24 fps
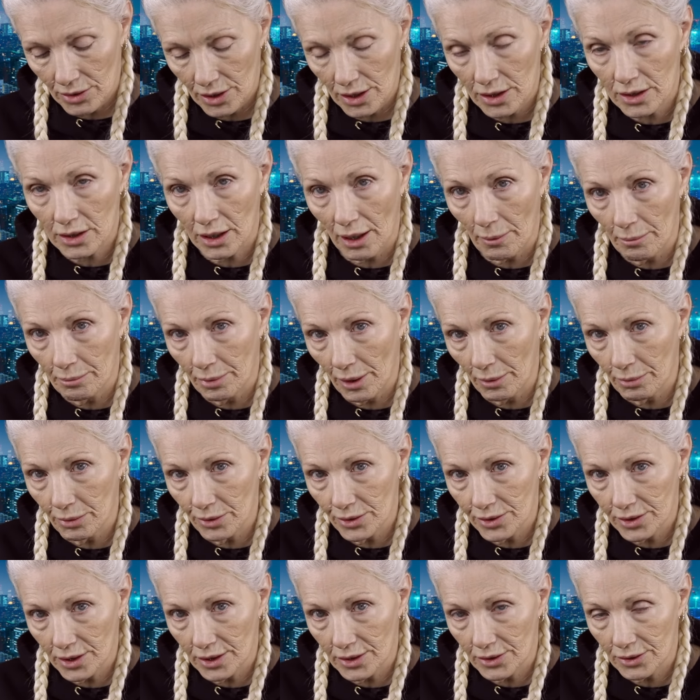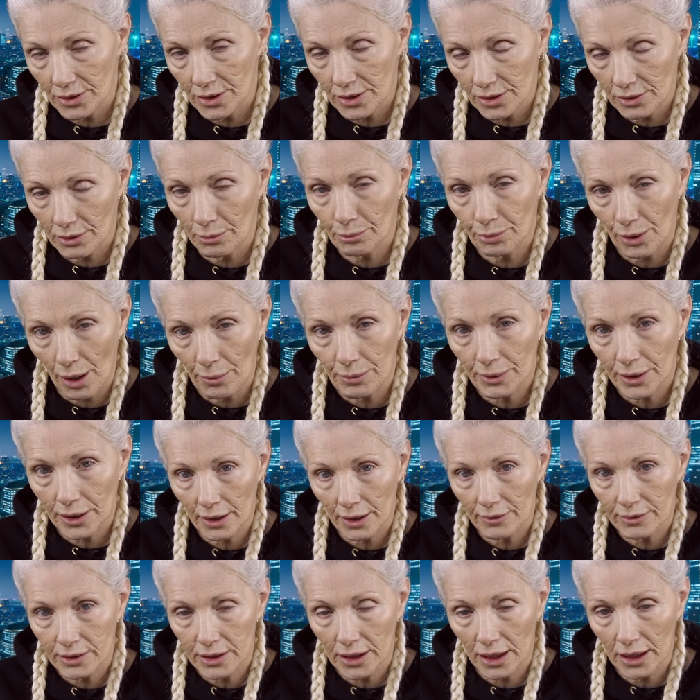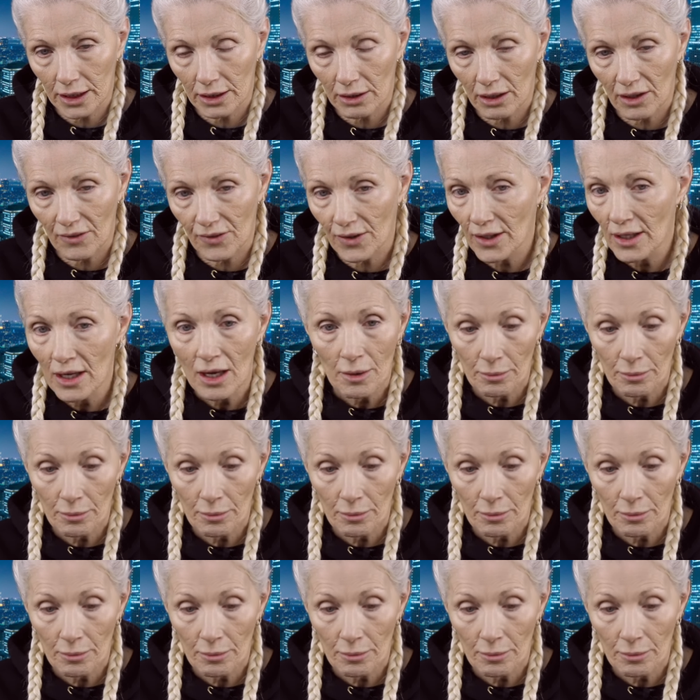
that's got bubbles under it, so I'm probably have to take it off.